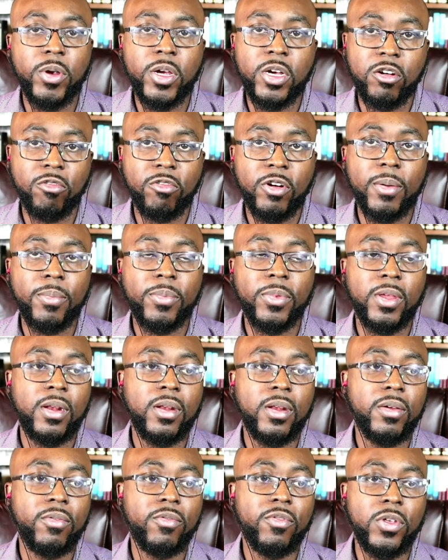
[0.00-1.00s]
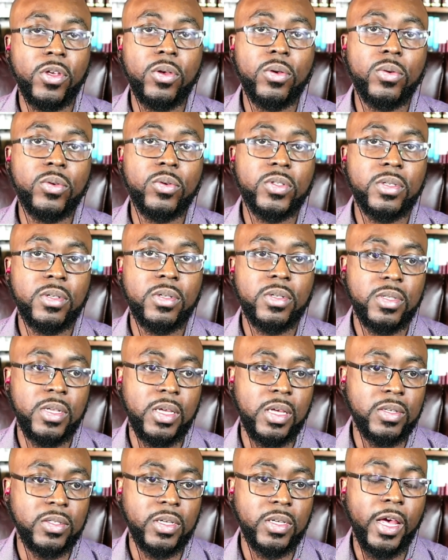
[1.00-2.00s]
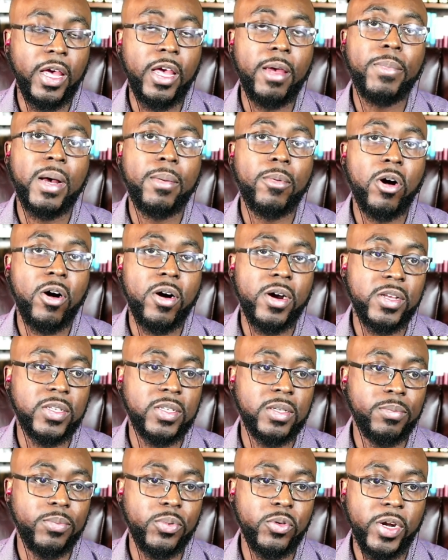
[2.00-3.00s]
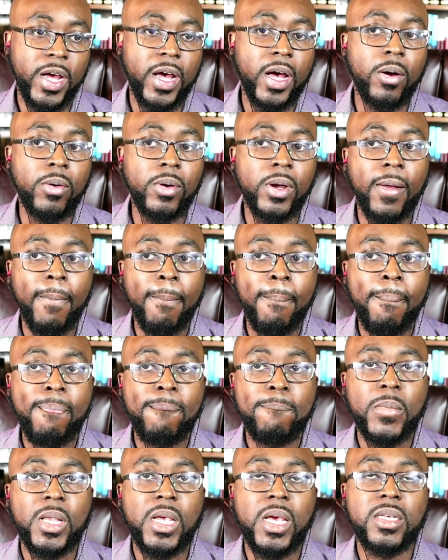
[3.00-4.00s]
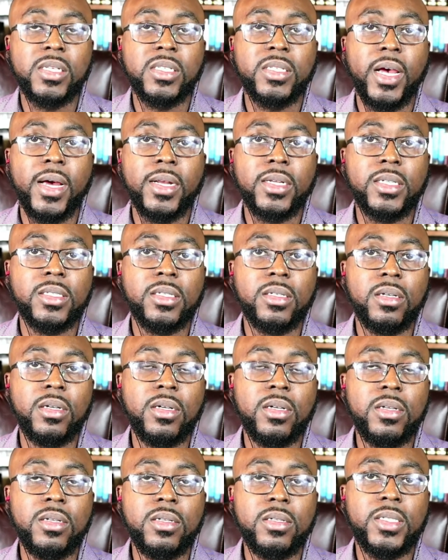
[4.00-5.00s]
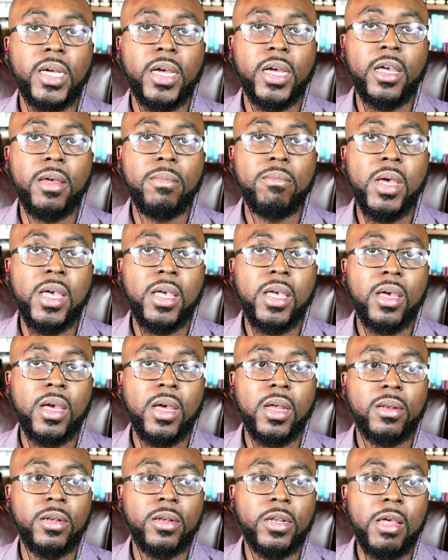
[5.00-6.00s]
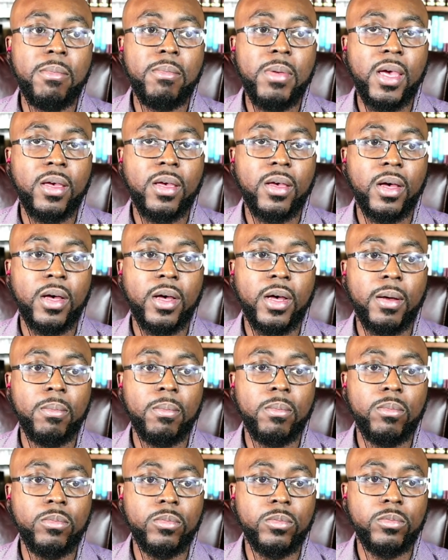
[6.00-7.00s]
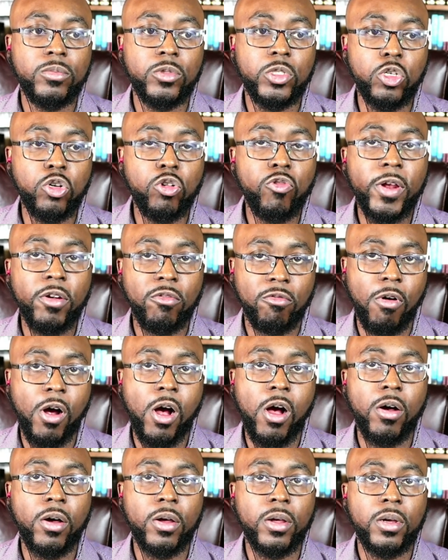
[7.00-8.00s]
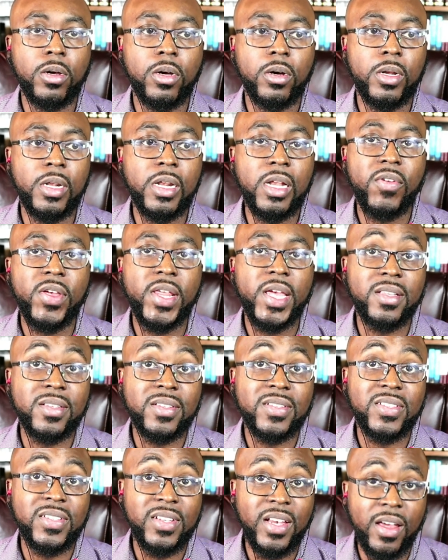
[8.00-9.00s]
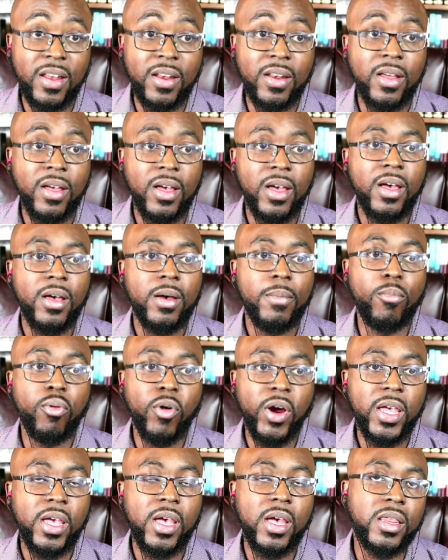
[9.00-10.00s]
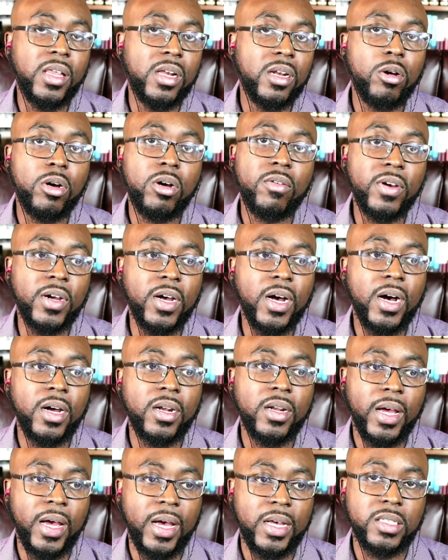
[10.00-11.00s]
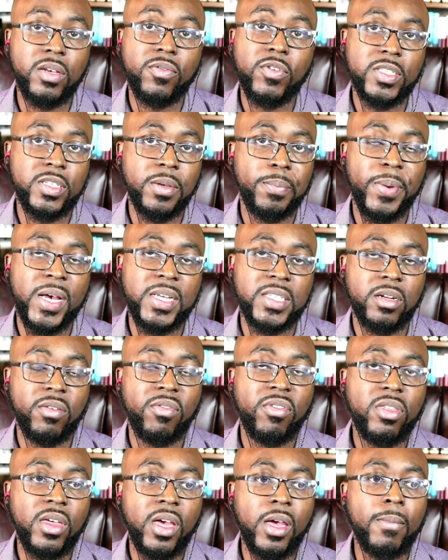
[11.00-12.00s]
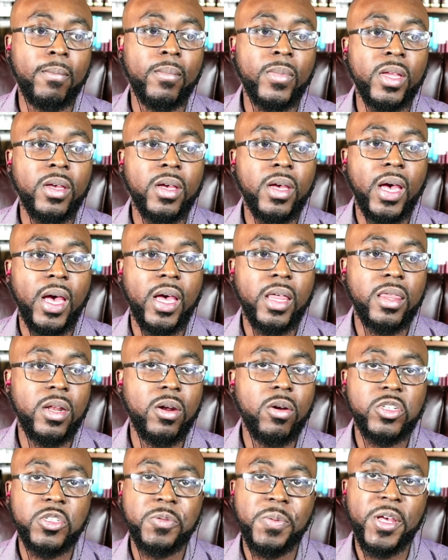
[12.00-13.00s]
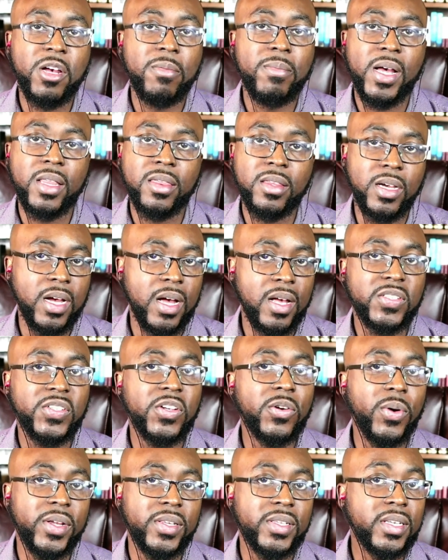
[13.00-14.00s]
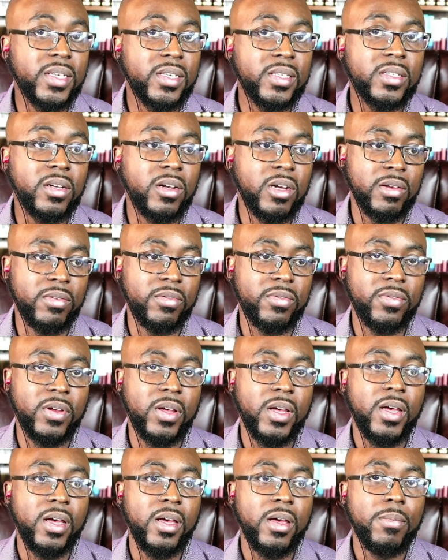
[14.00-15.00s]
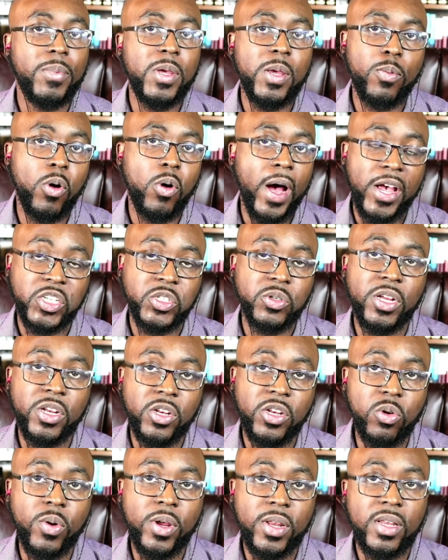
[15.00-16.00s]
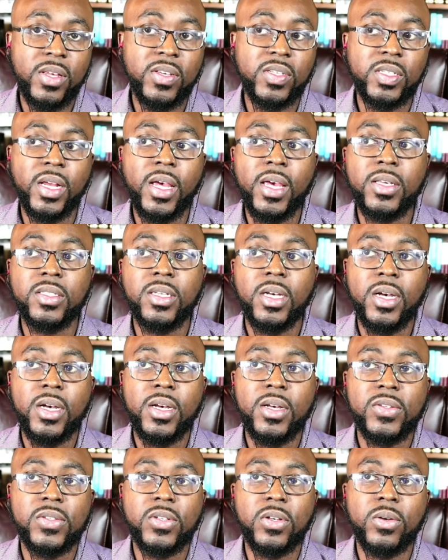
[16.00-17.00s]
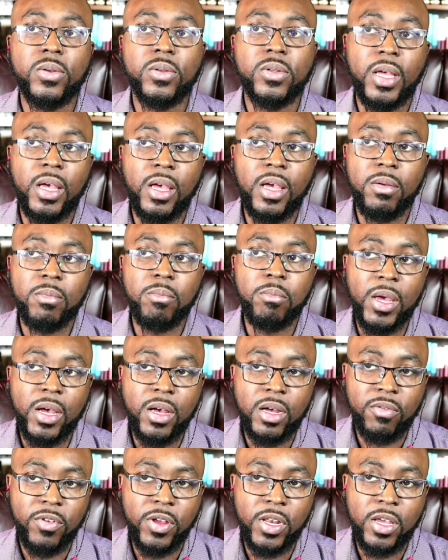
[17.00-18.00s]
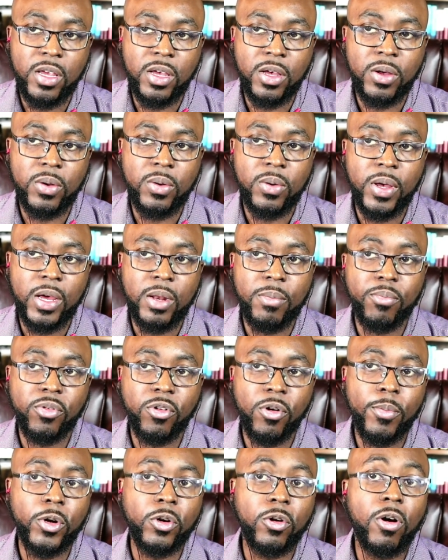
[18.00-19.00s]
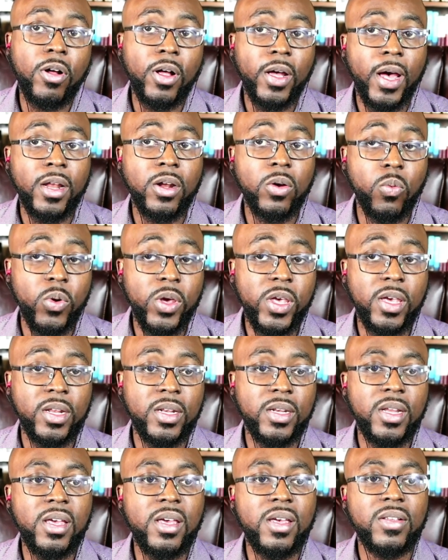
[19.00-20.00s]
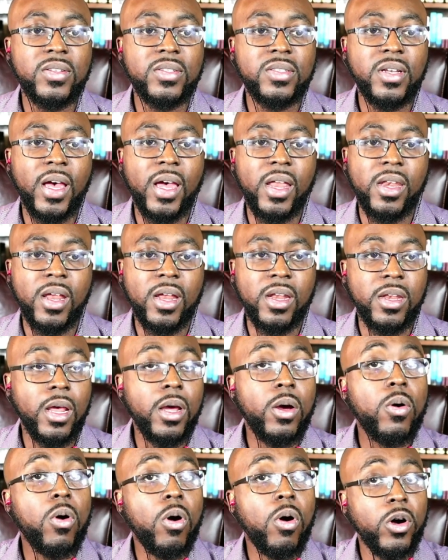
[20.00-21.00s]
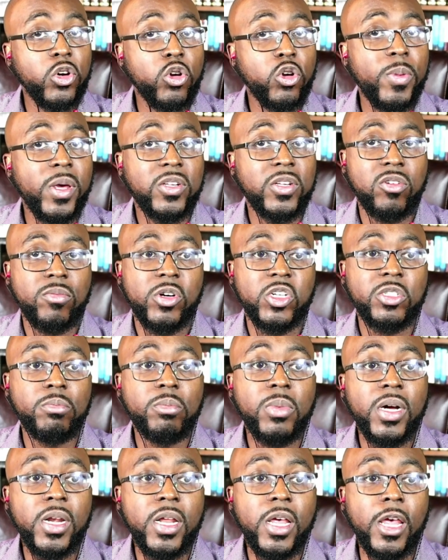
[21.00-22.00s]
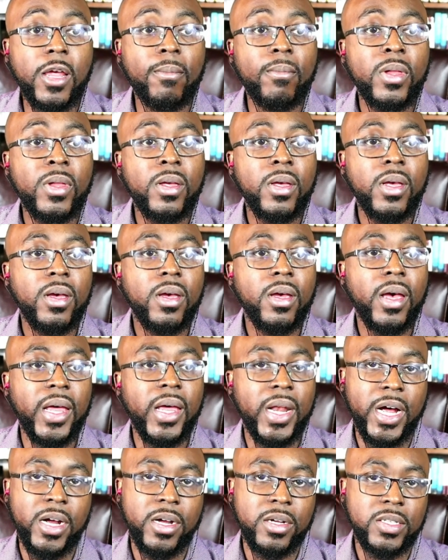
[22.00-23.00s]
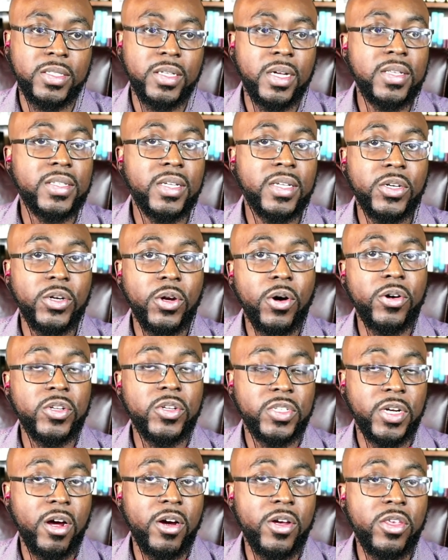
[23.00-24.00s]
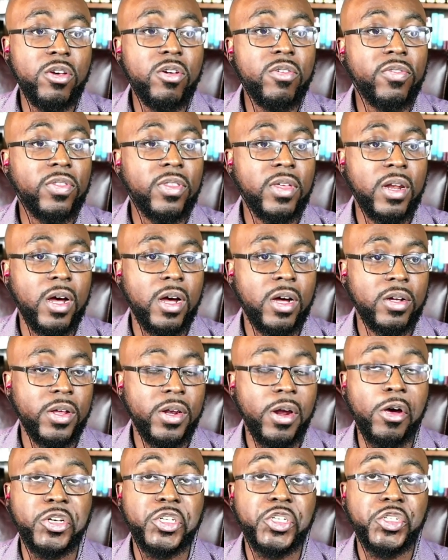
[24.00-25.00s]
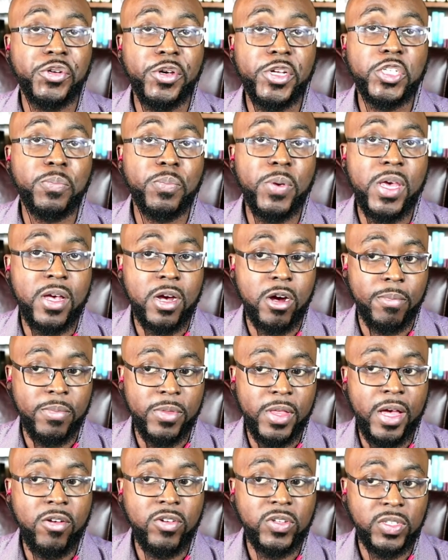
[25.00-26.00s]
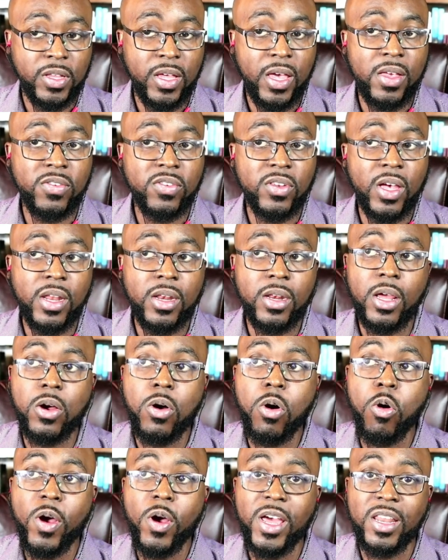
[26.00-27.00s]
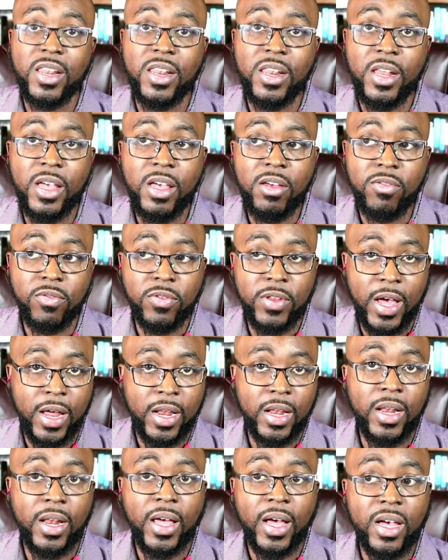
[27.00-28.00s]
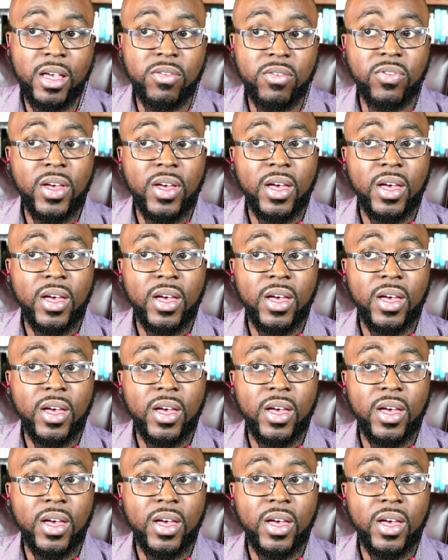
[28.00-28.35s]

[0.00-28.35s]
corrupted views these hip hop artists put out is that they make it they make uh, doing wrong or living in sin breaking the law of god as if it's a positive thing and they don't speak about the consequences of people actually doing these things so they make a video and promote all kind of wicked deeds and then they go on to make so much money and our sons and daughters and our youth in our in our streets pick up those things and they go and live that life